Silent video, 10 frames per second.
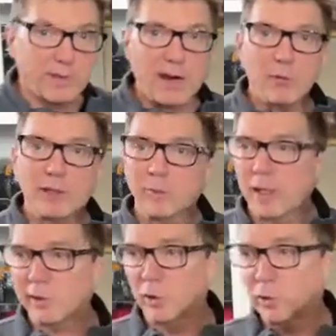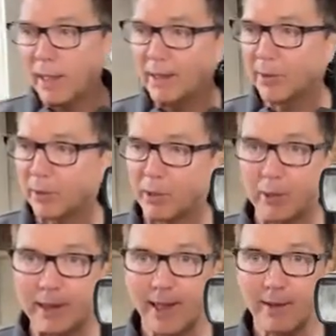So if I really want to go crazy with the
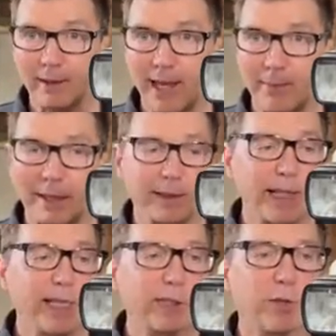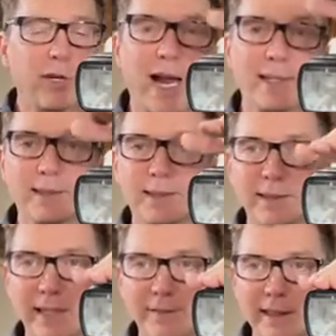recycle time on the dance floor, I could
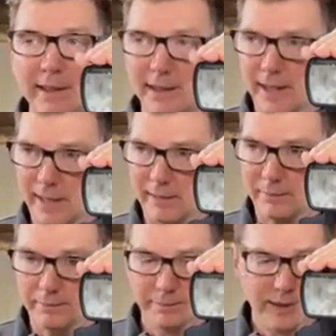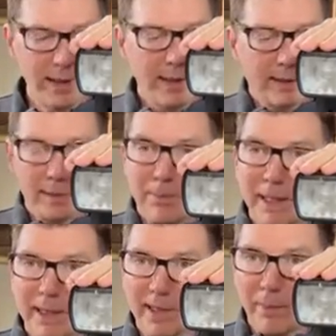still have TTL
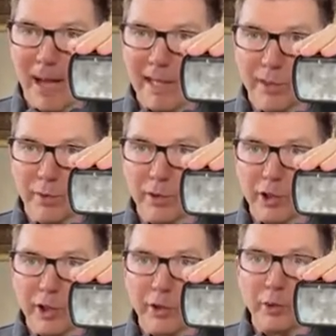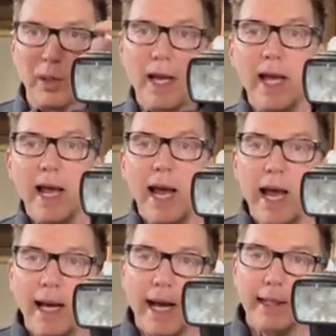because of the pass-through shoe,
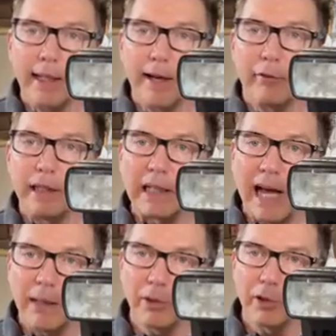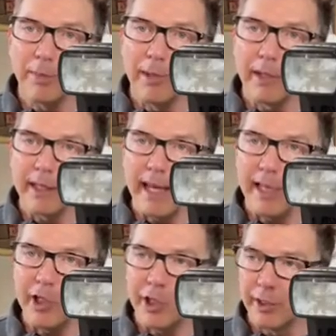and I could have reliable
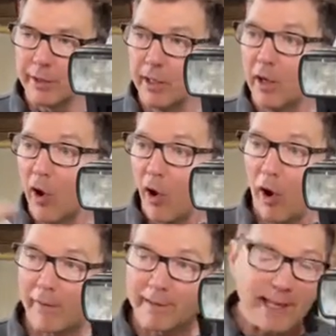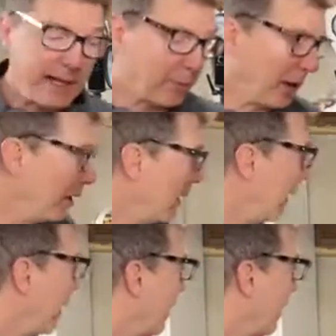communication off camera.